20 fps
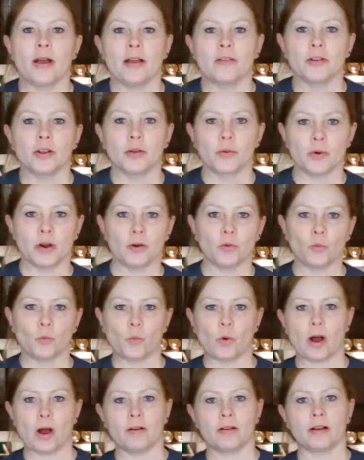everyone,
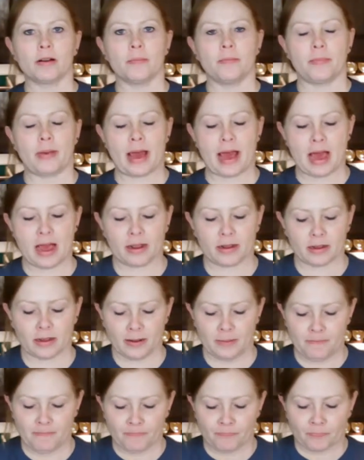welcome back
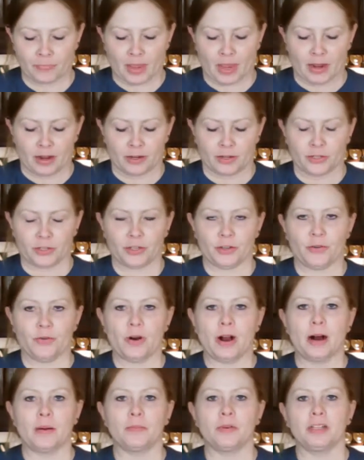to
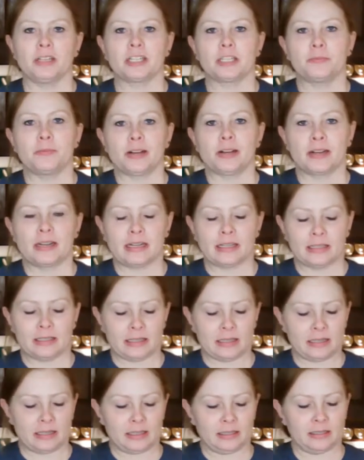Humble
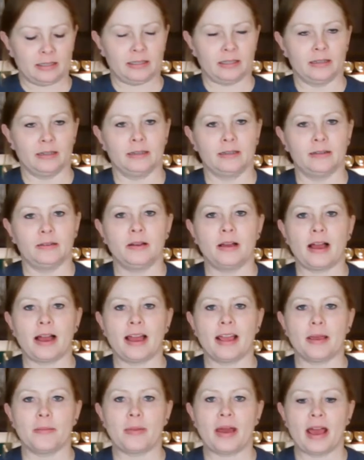Experiences.
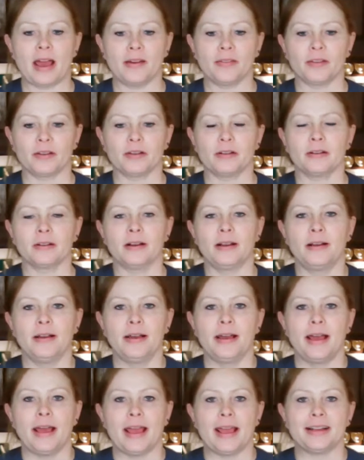I am Heather,
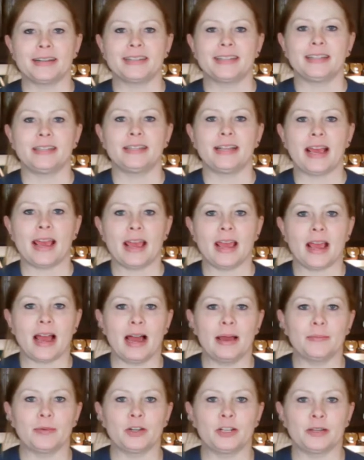and today
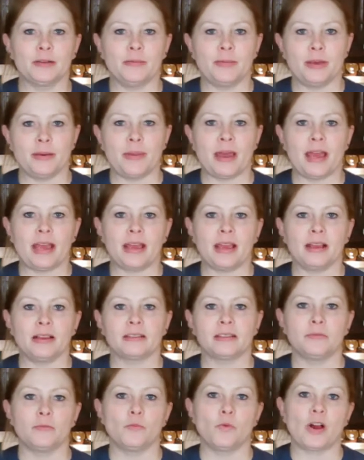I'm going to be making
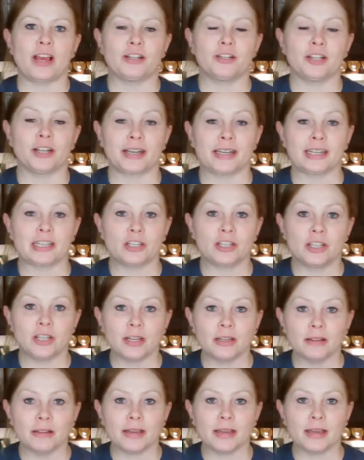some white chicken
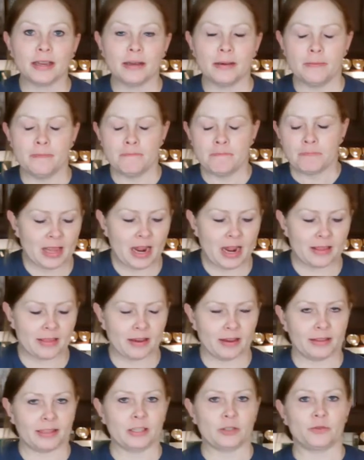chili. I
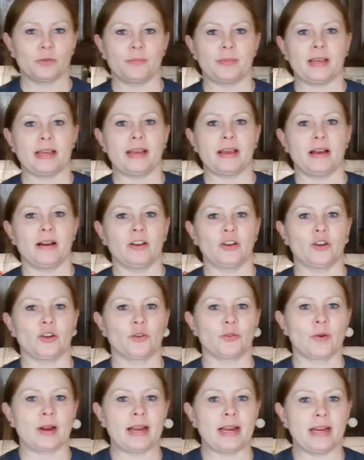thought this would be a
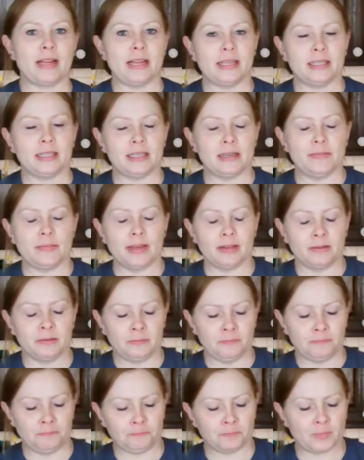great easy
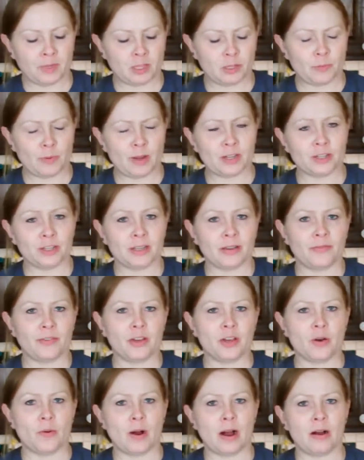meal, especially if you
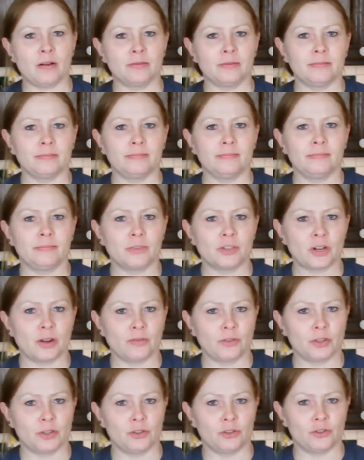go out and
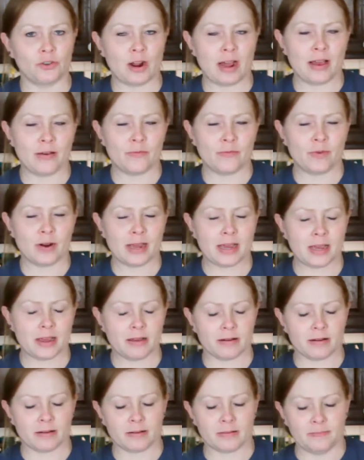shovel your driveway,
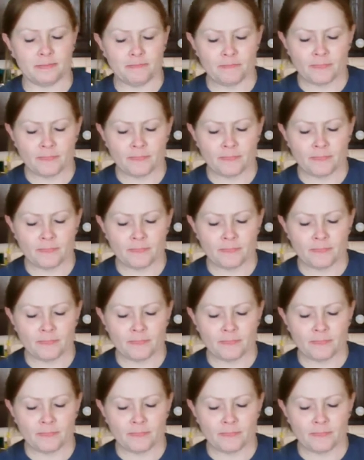or